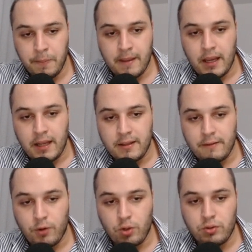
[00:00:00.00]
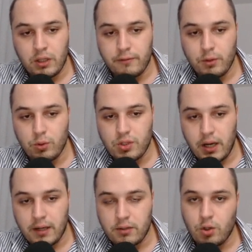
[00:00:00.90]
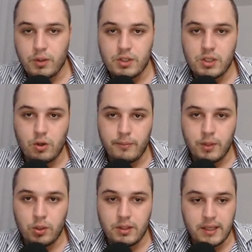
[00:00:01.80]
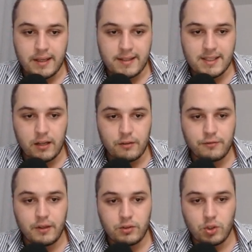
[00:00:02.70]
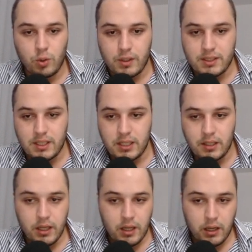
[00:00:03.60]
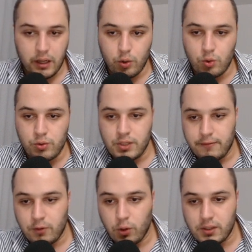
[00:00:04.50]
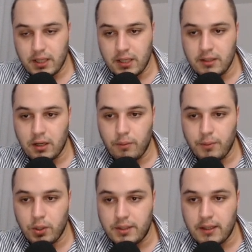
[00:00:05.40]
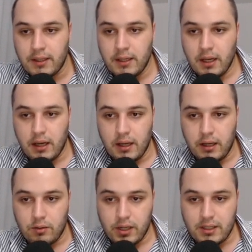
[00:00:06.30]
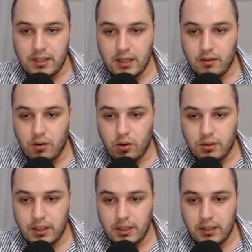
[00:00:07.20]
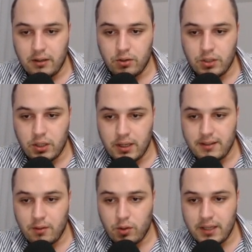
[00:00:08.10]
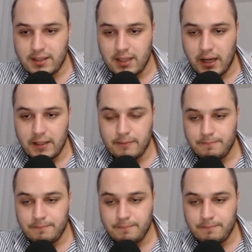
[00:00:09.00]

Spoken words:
and the frontal views are towards the community itself and towards the lagoons, of course, in the community. Right here on the right side,